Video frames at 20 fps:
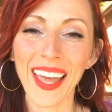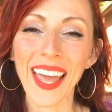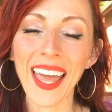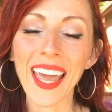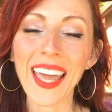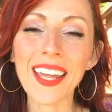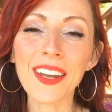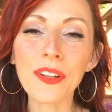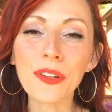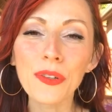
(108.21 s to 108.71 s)

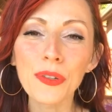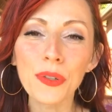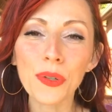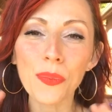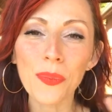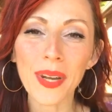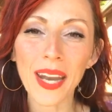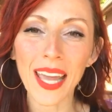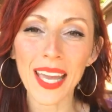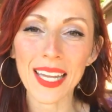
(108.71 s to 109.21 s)
it
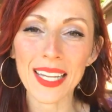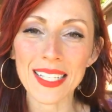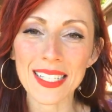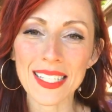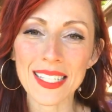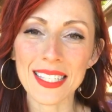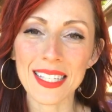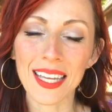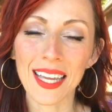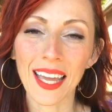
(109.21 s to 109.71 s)

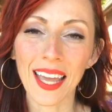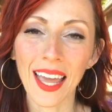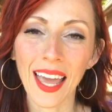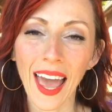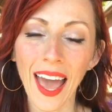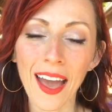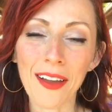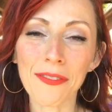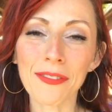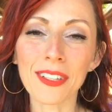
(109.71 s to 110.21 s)
illuminates
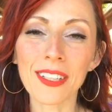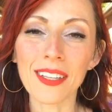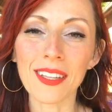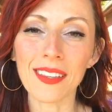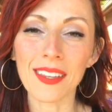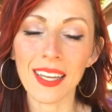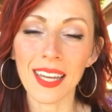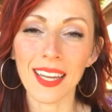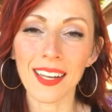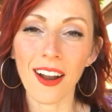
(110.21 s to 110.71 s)

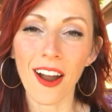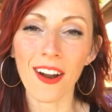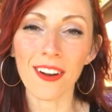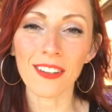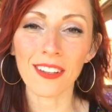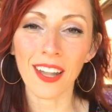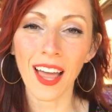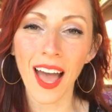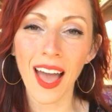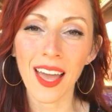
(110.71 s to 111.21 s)
everything in our
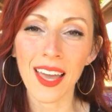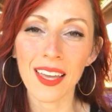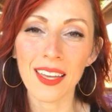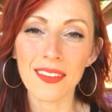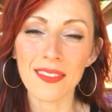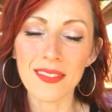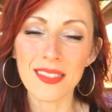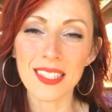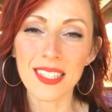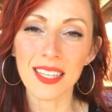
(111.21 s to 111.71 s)

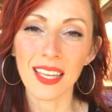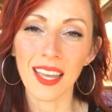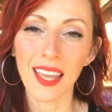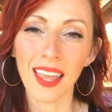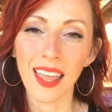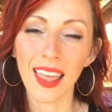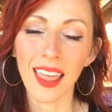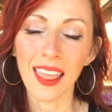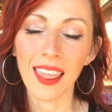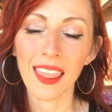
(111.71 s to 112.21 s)
lives
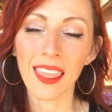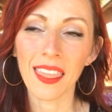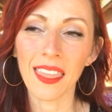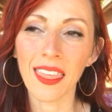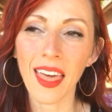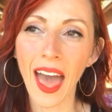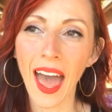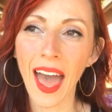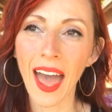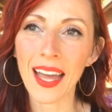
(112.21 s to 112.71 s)

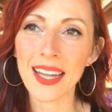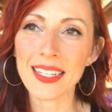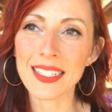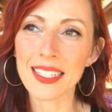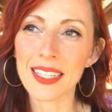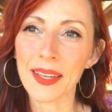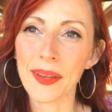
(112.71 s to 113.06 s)
that